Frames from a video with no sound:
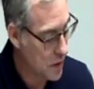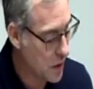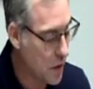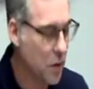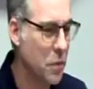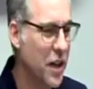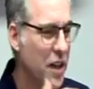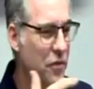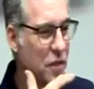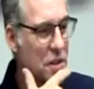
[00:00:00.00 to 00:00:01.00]
Oh,
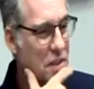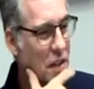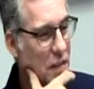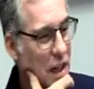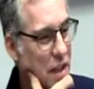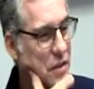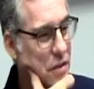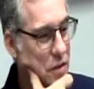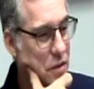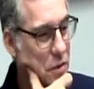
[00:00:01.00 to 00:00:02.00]
well, first I've got
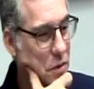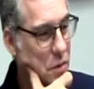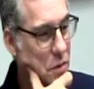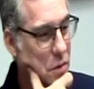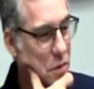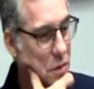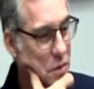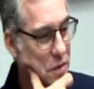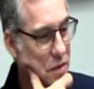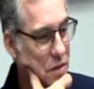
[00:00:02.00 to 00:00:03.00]
to
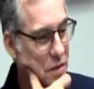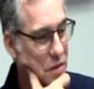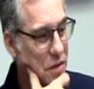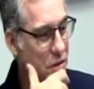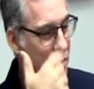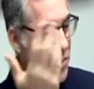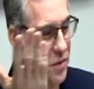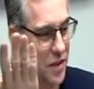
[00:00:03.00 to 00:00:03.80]
do